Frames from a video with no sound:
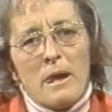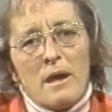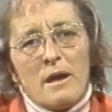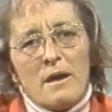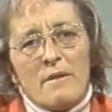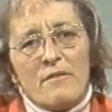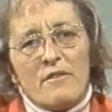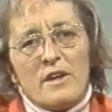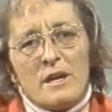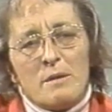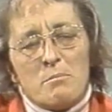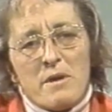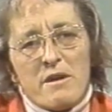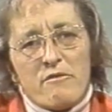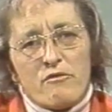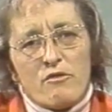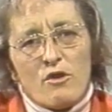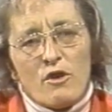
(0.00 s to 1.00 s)
And then
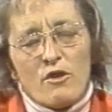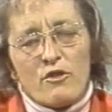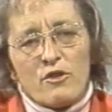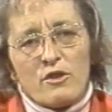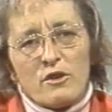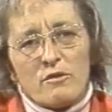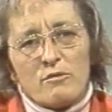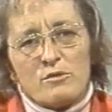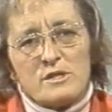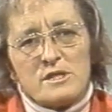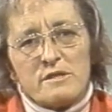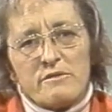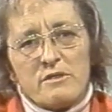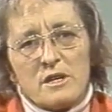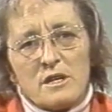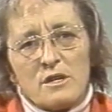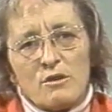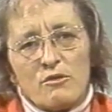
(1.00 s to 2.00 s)
my father was a
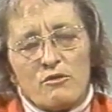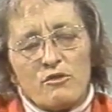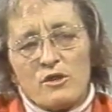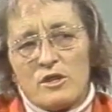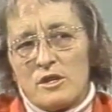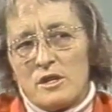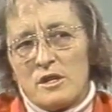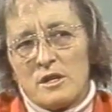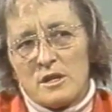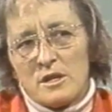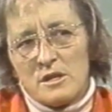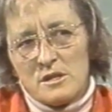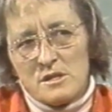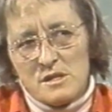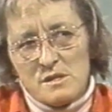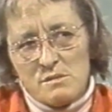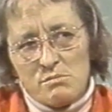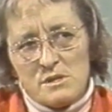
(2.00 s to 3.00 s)
very
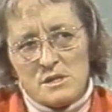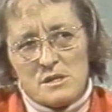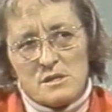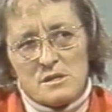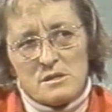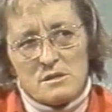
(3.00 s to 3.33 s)
authoritarian Swiss.